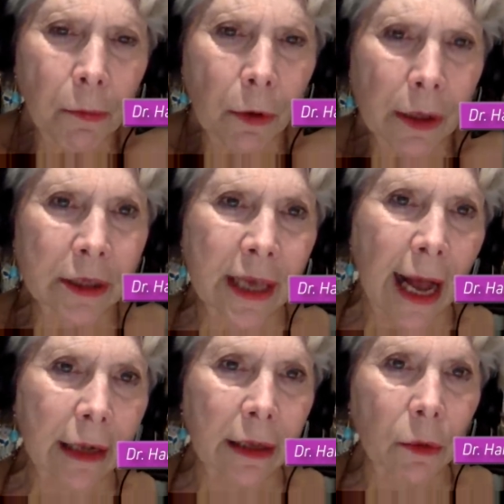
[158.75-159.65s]
people
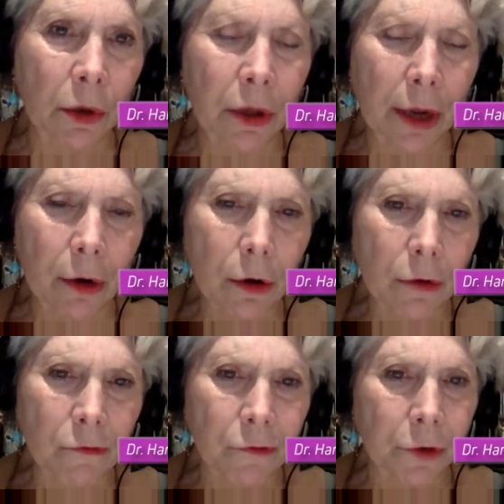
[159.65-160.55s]
exactly what they
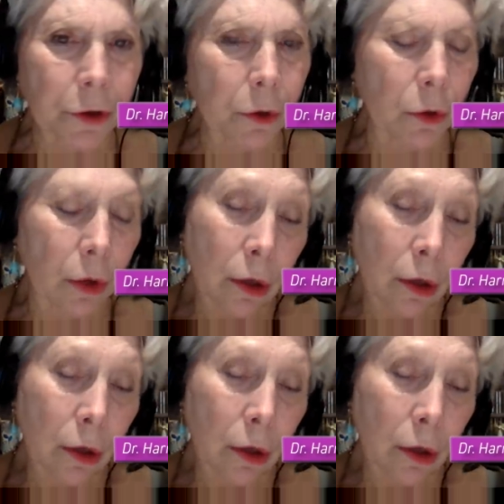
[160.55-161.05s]
earn for you.